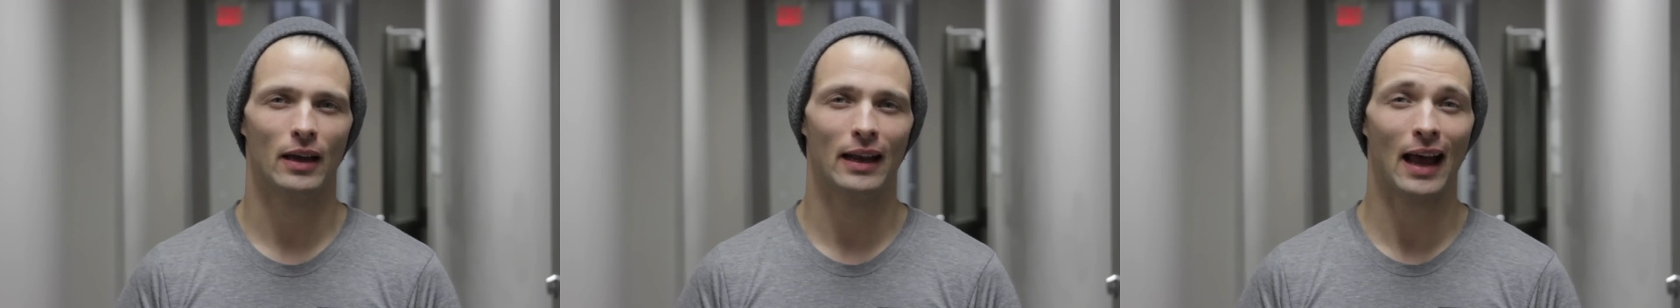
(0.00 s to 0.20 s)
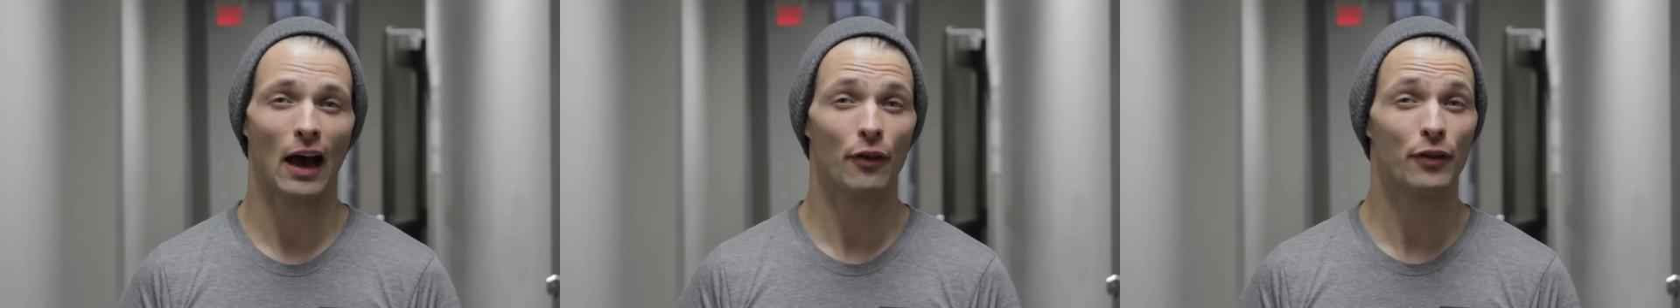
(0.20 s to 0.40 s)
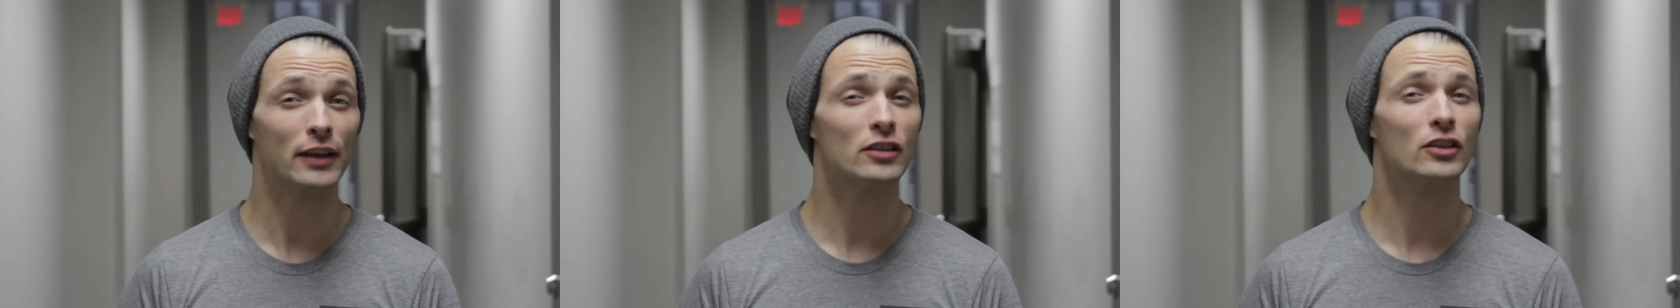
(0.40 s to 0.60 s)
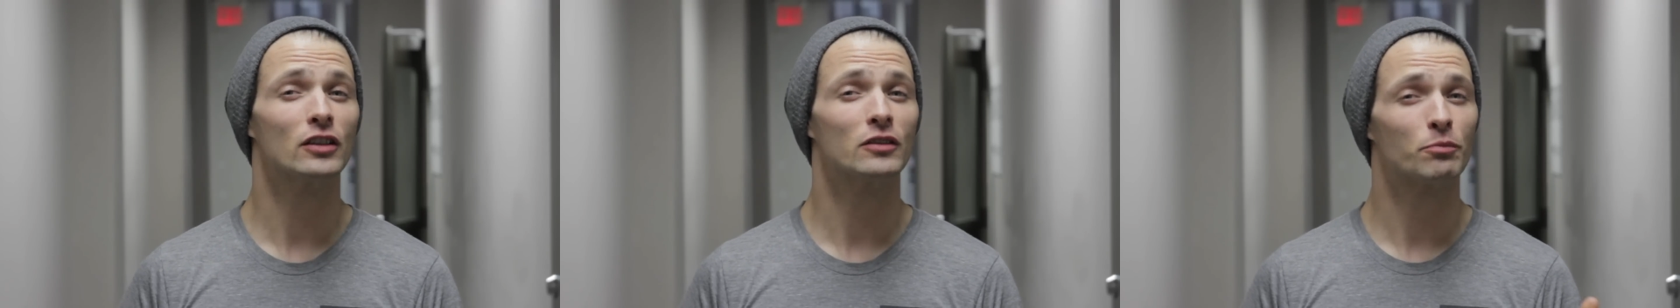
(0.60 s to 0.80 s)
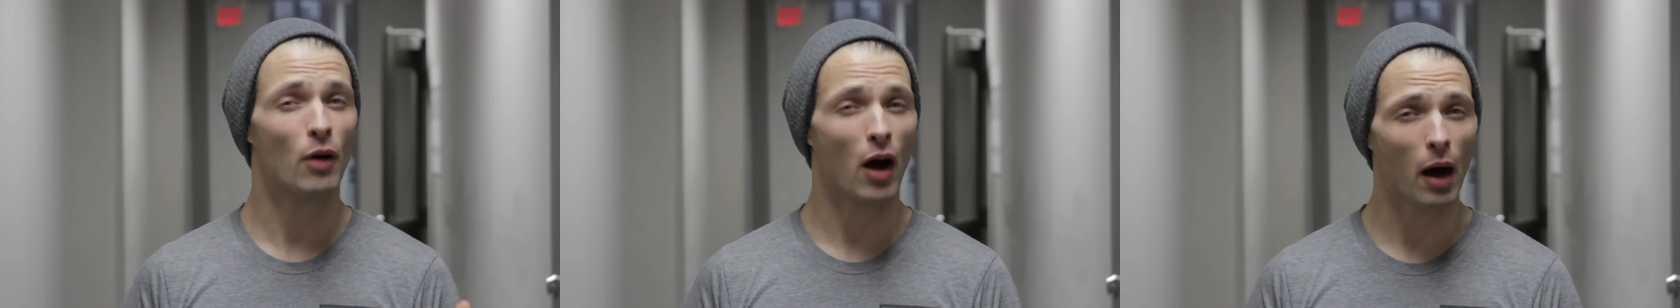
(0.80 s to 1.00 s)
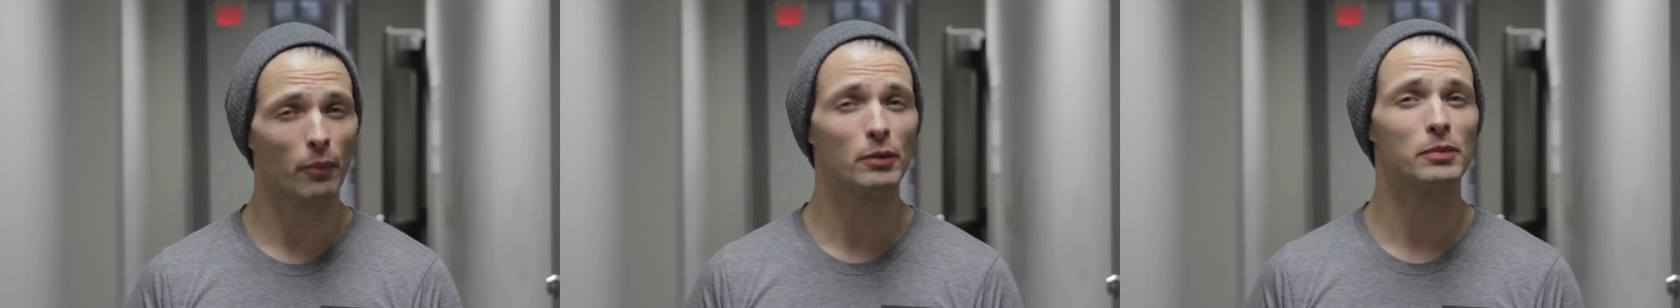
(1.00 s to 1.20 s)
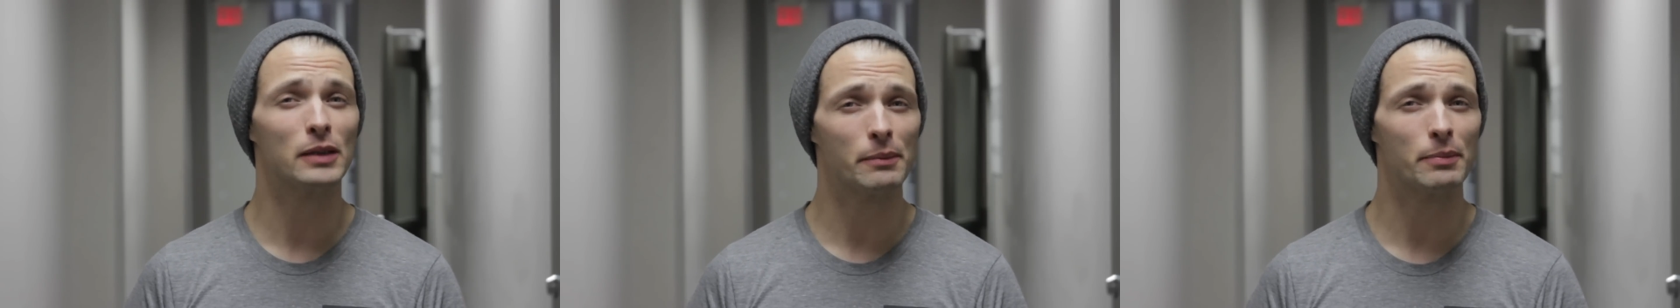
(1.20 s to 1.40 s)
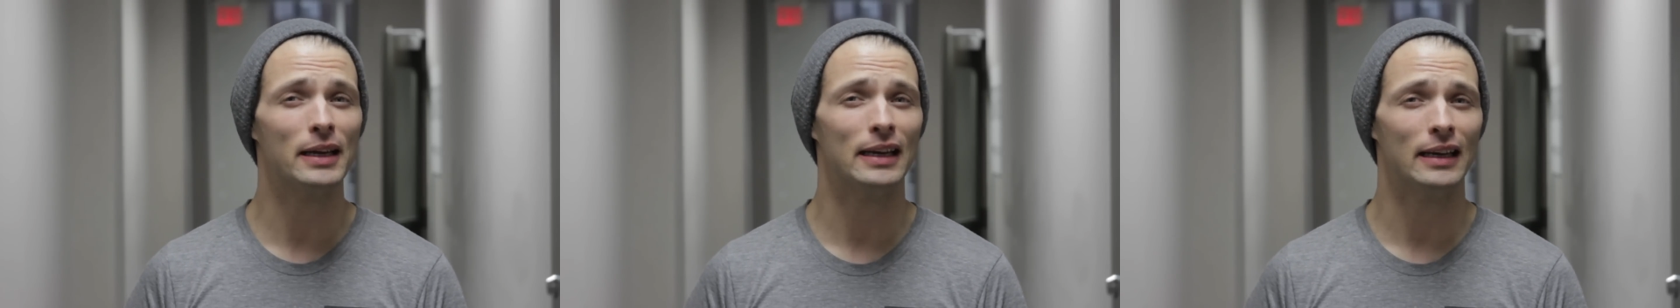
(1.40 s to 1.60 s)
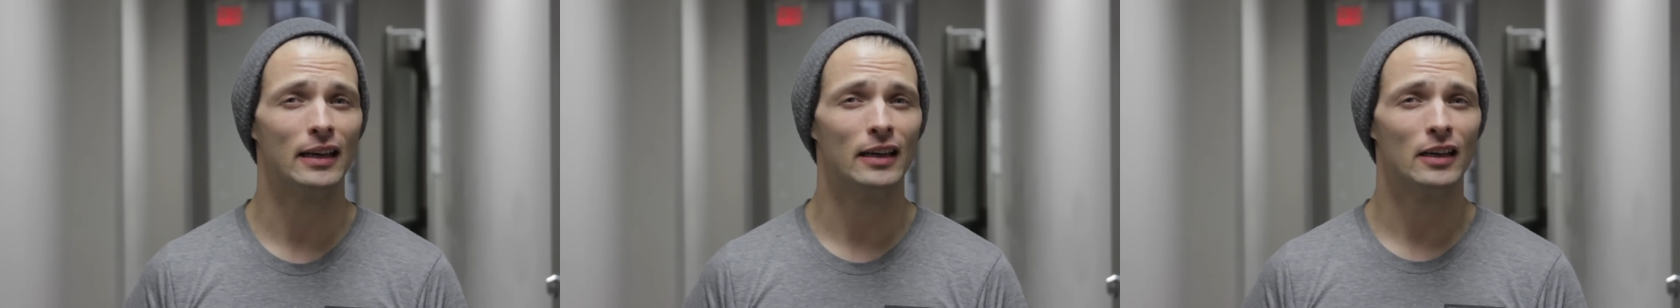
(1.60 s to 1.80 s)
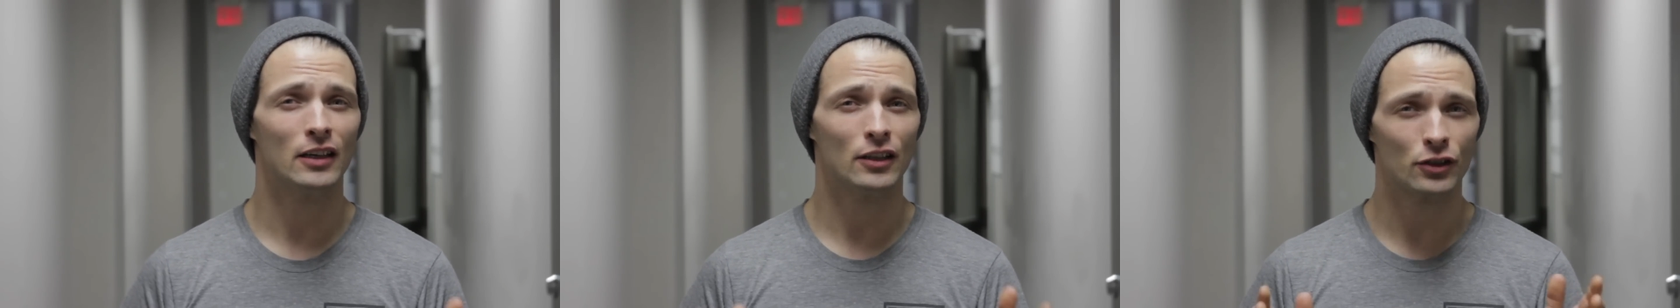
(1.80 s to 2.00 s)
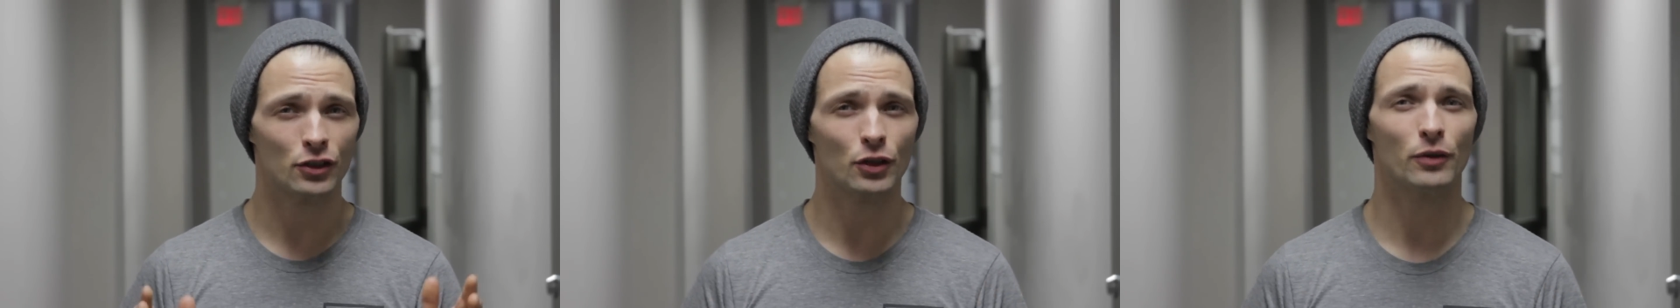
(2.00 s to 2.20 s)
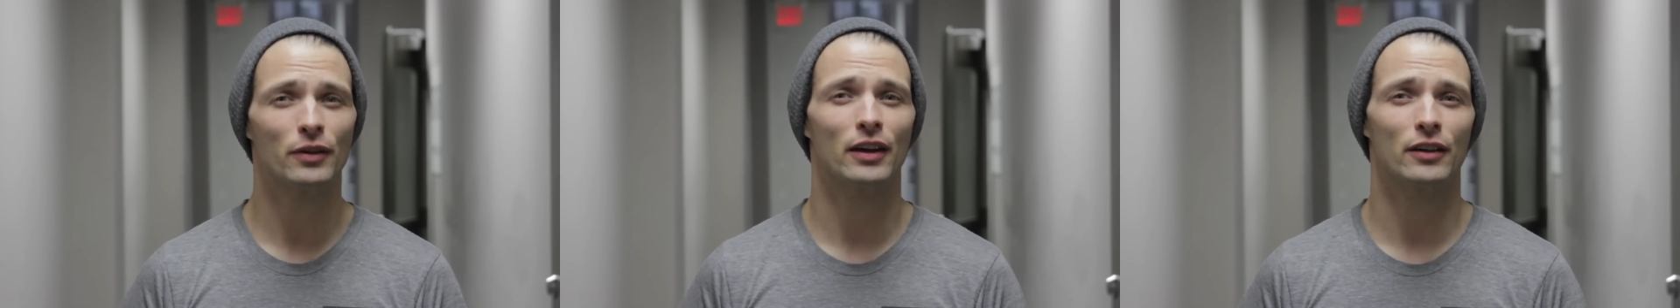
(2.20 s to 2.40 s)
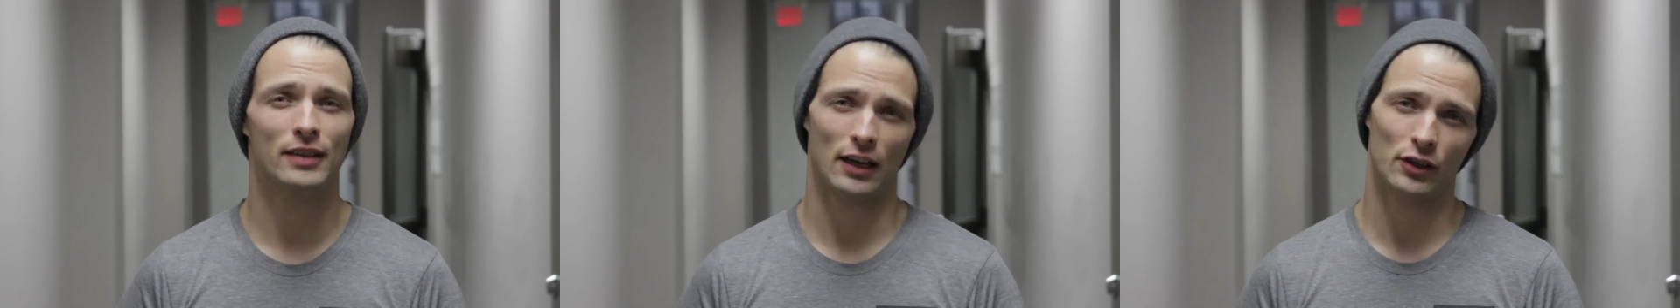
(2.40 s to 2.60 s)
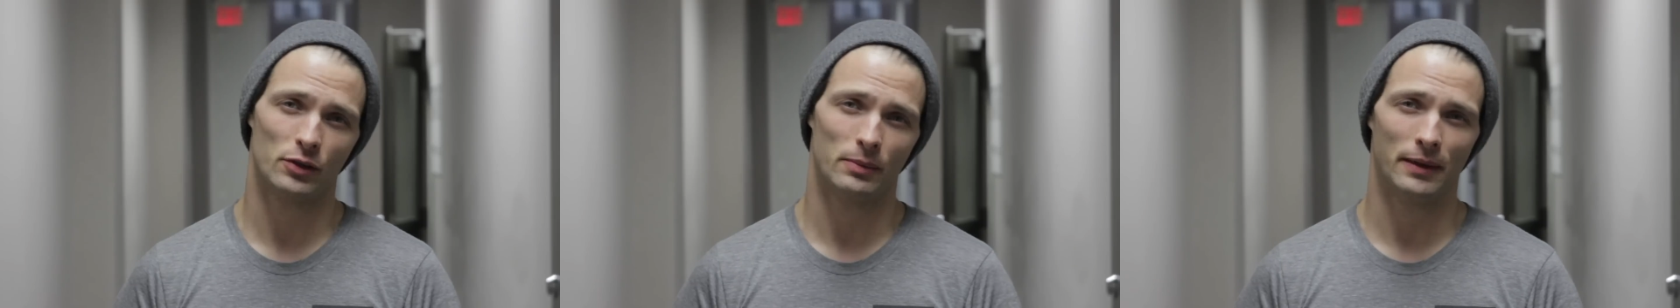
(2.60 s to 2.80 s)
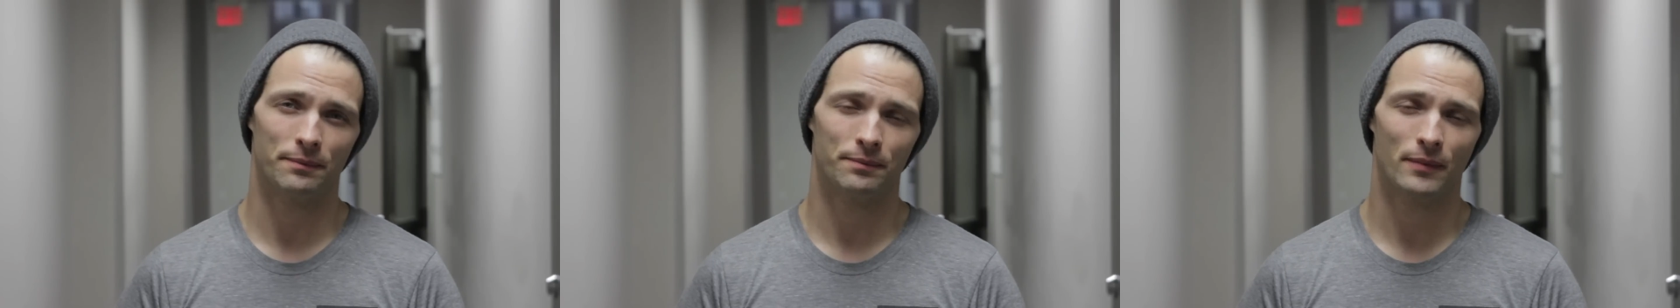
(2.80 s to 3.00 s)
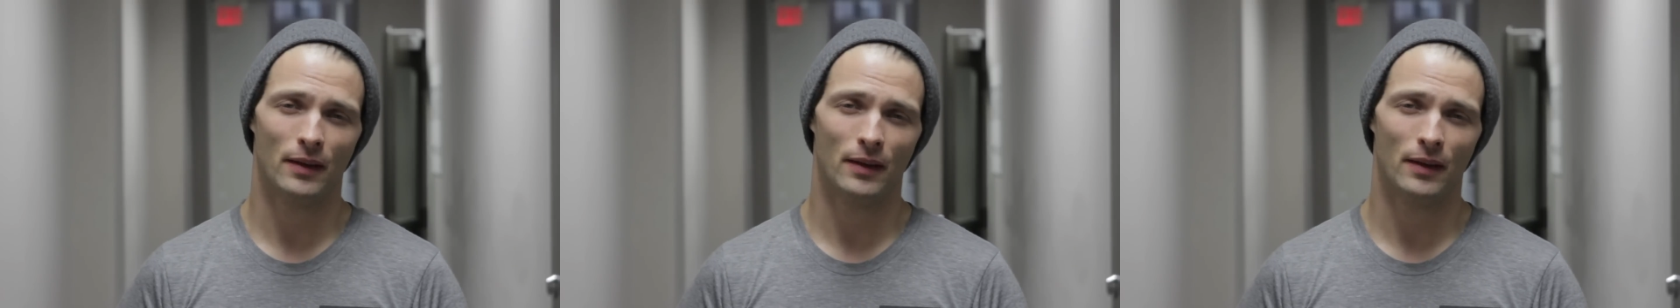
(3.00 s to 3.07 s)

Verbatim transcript: and how this could probably be to their detriment.